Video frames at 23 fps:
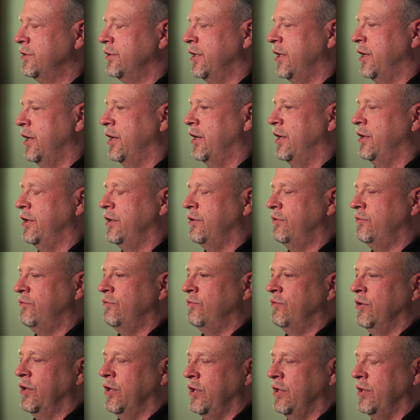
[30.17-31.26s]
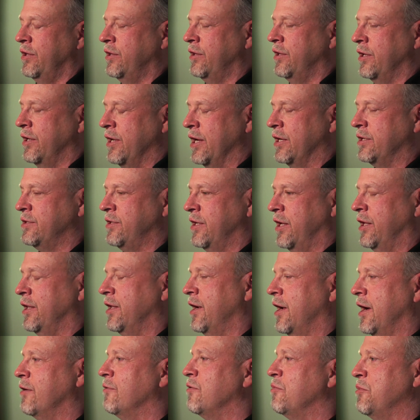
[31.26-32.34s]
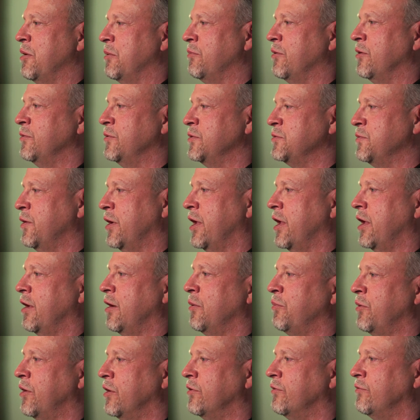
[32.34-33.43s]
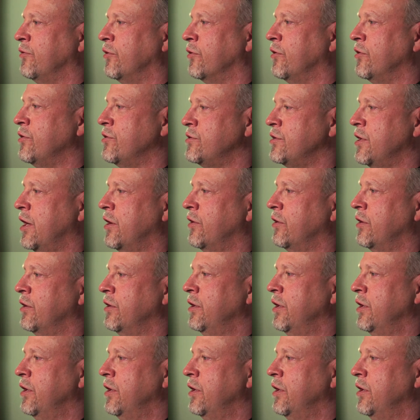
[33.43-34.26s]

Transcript: and really the next thing that I remembered was waking up on the floor of the shower.